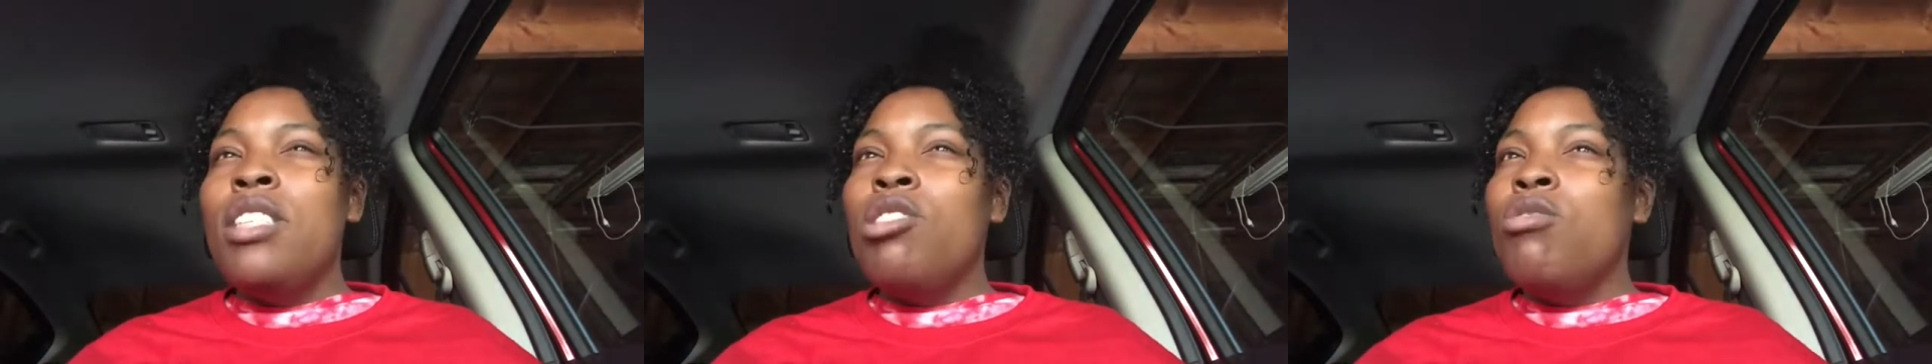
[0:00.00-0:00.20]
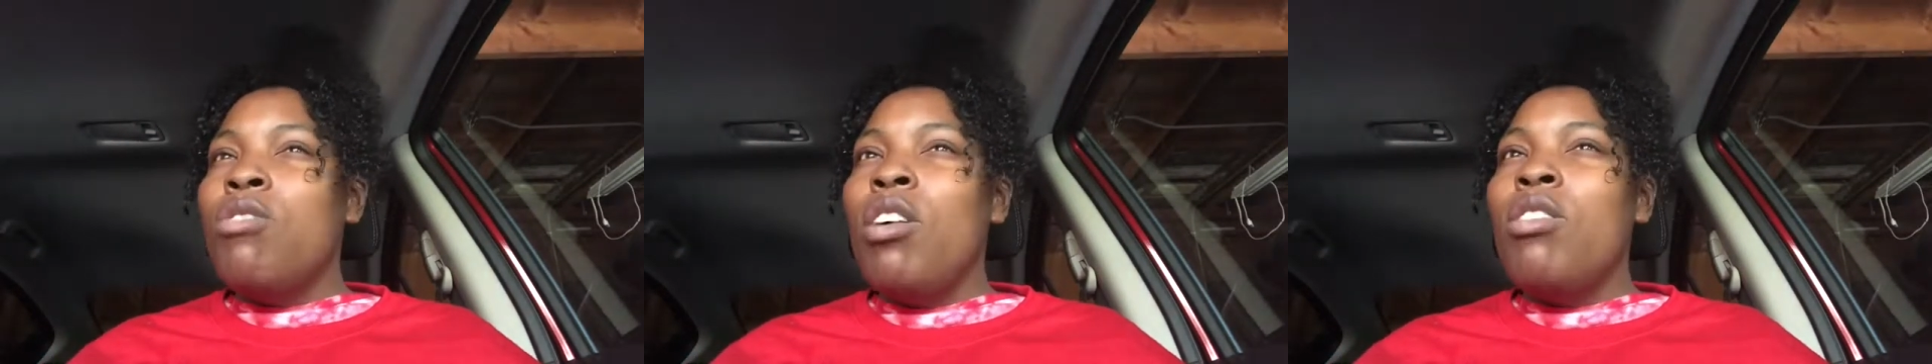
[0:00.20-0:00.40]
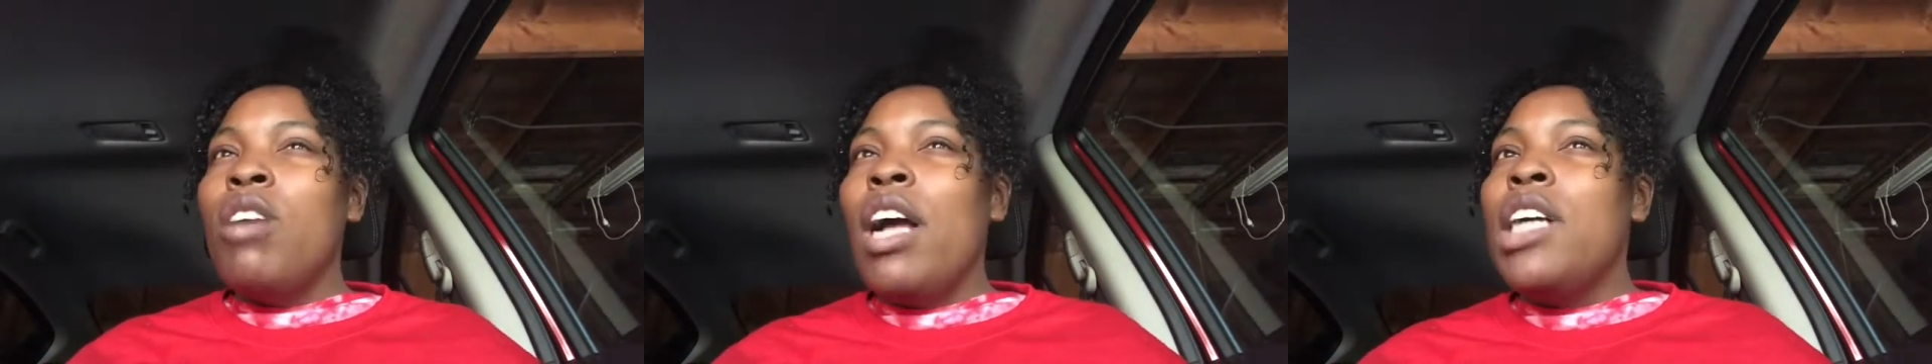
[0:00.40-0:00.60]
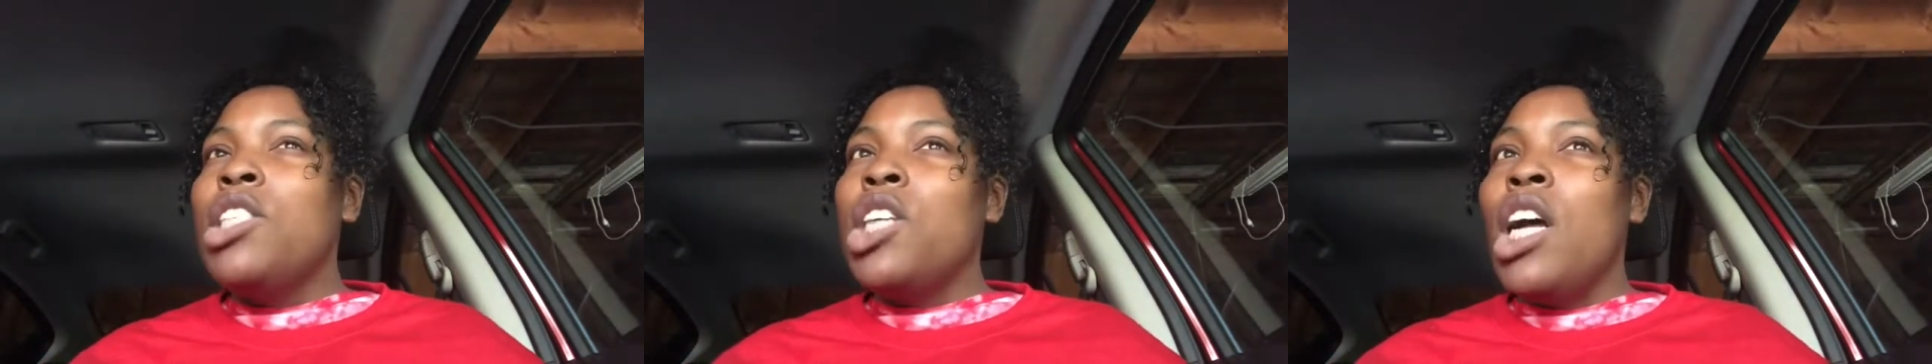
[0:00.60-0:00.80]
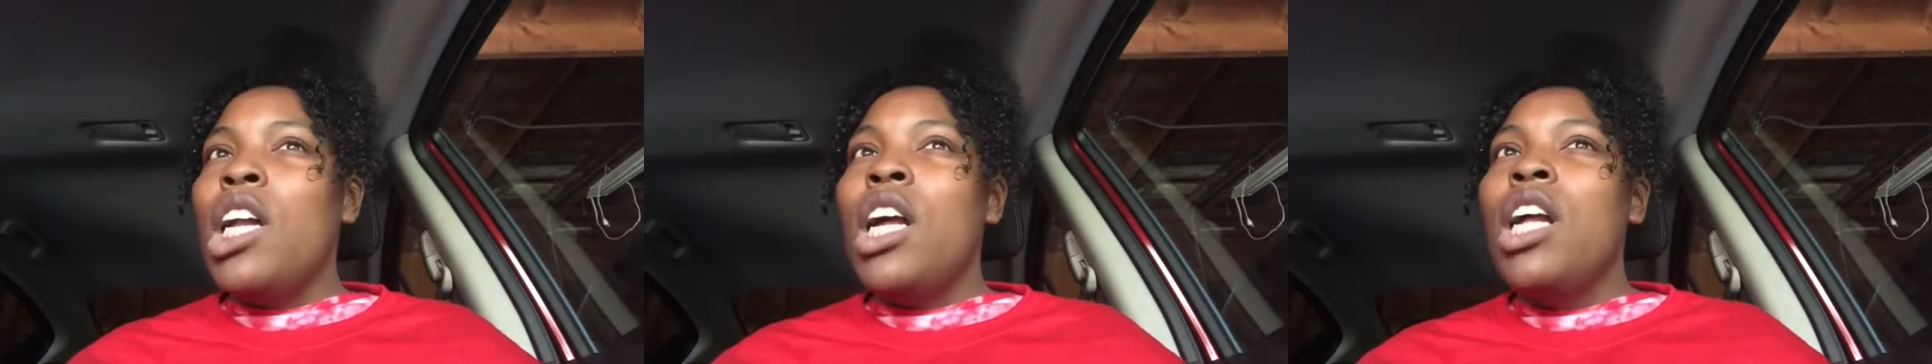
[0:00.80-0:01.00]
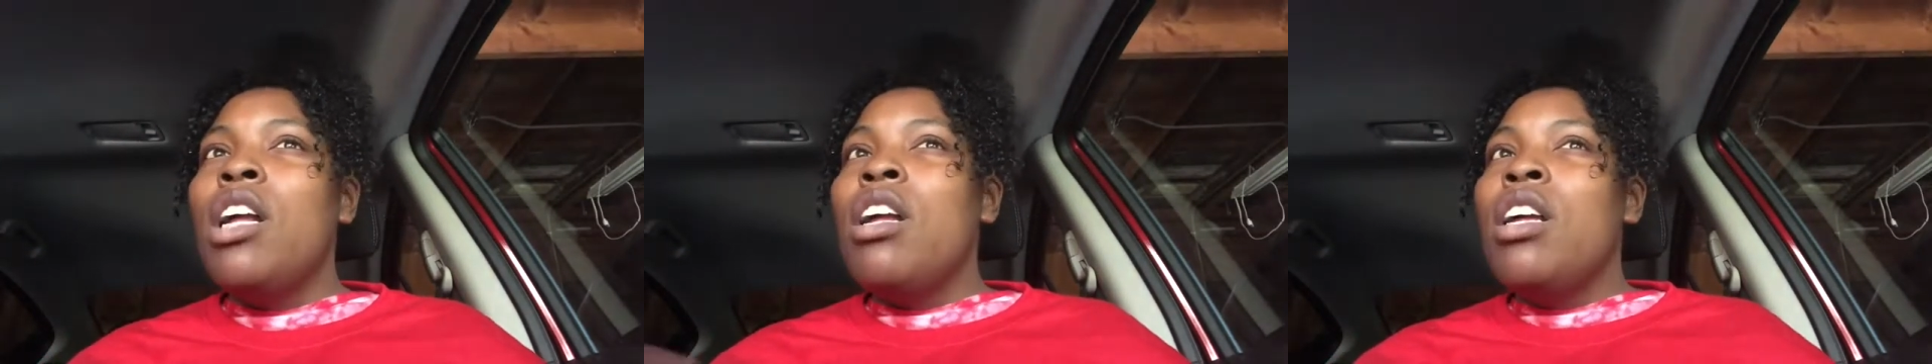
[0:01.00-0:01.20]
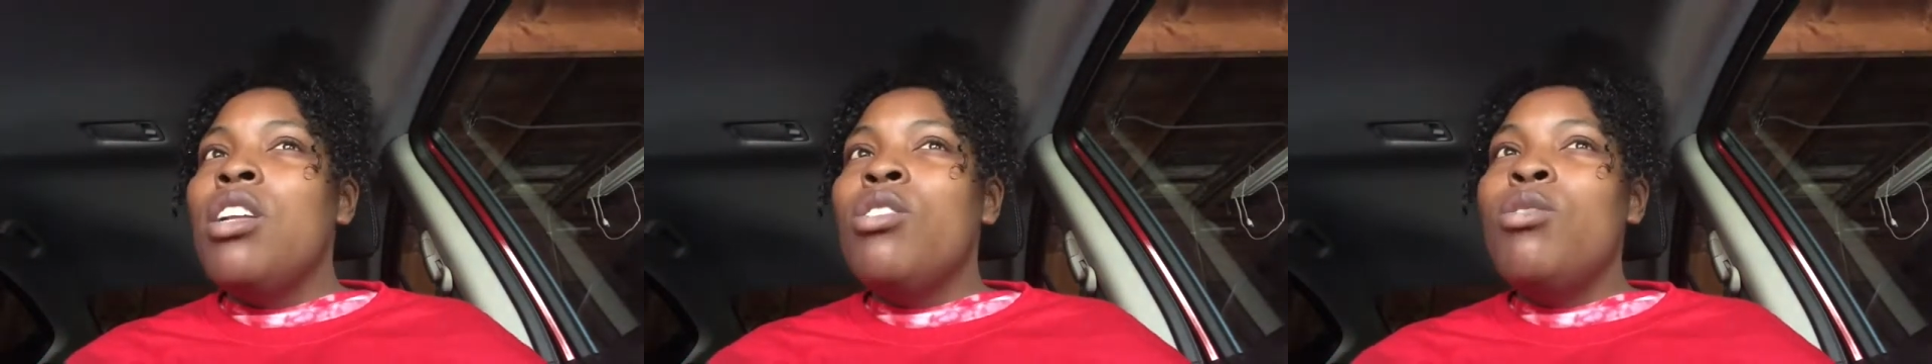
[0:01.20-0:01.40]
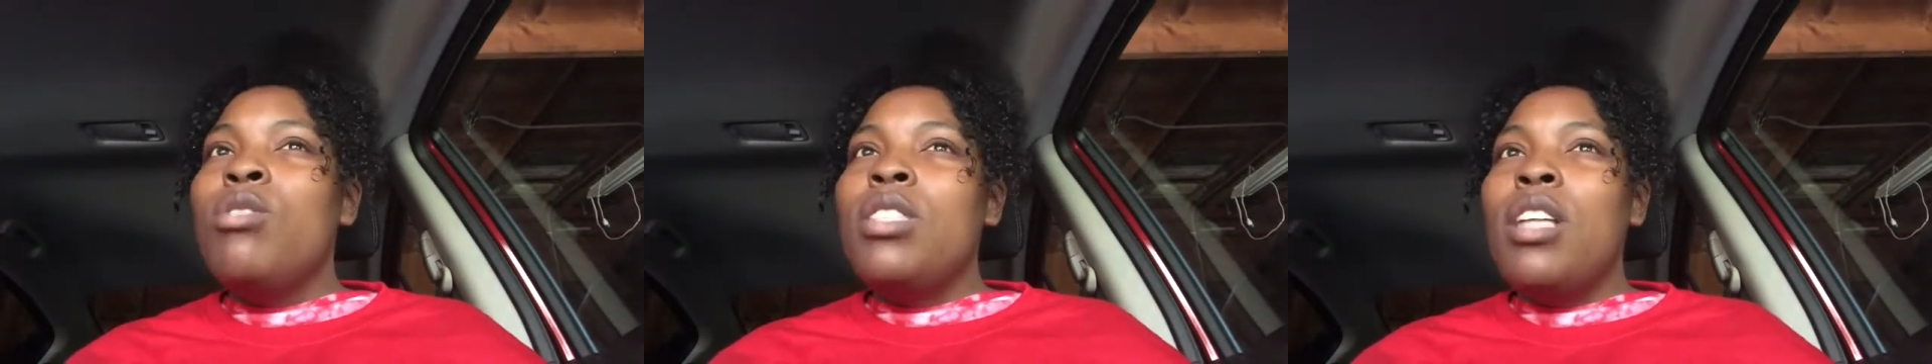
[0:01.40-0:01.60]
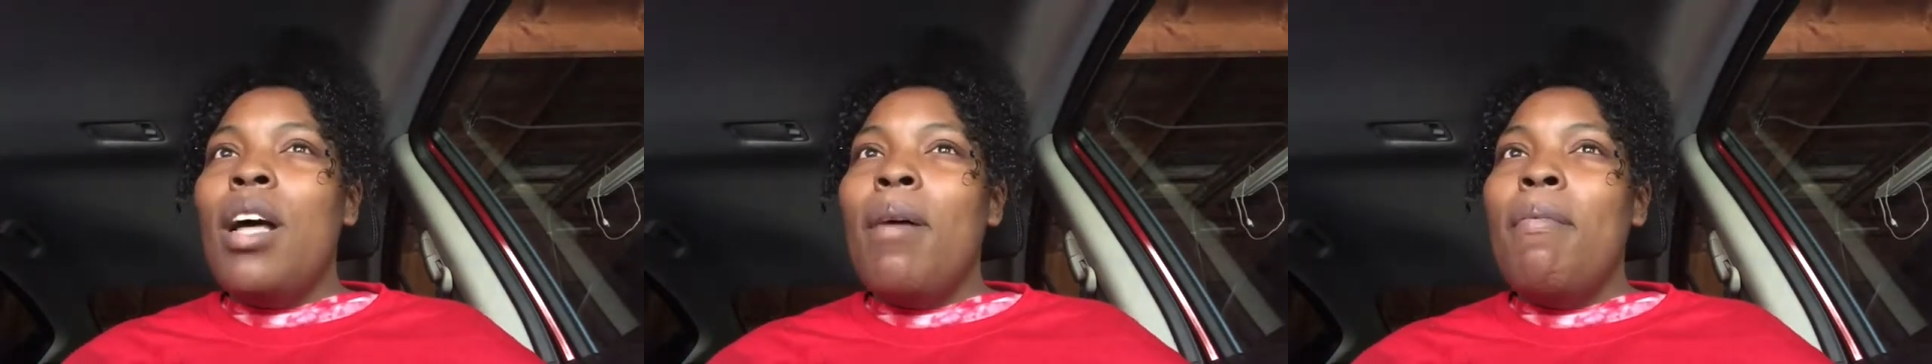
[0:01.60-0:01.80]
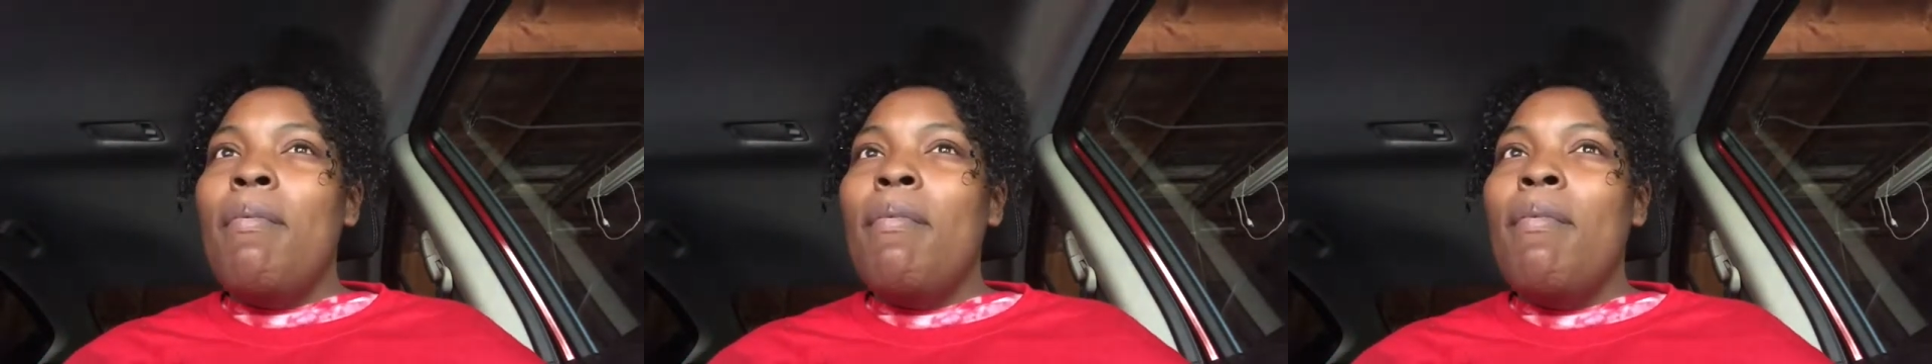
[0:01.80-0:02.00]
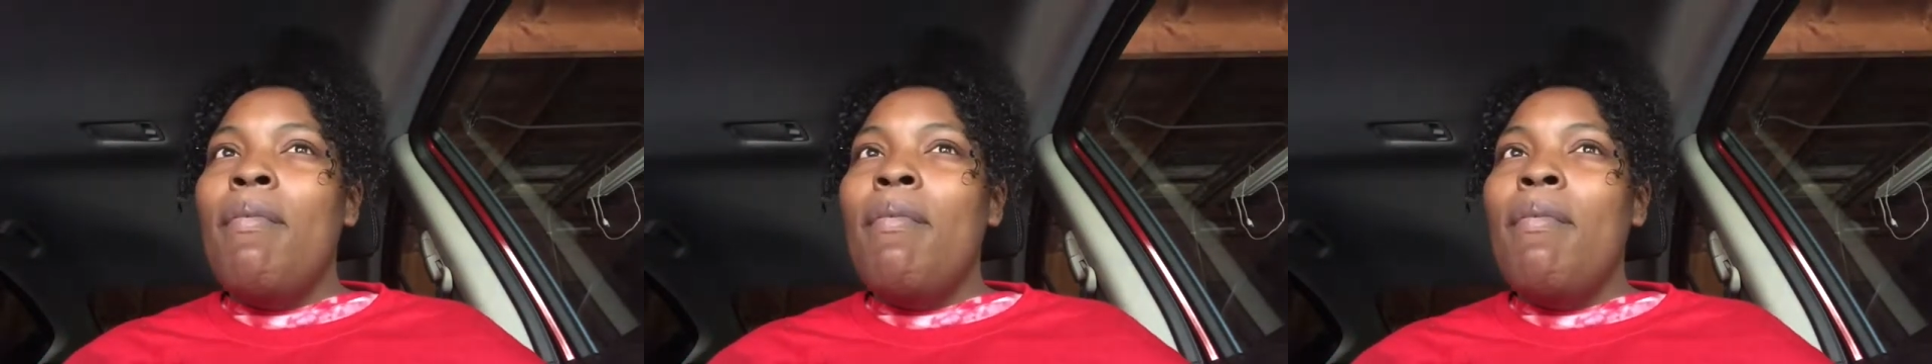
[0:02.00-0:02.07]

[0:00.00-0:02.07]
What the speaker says: You know, y'all try to do something.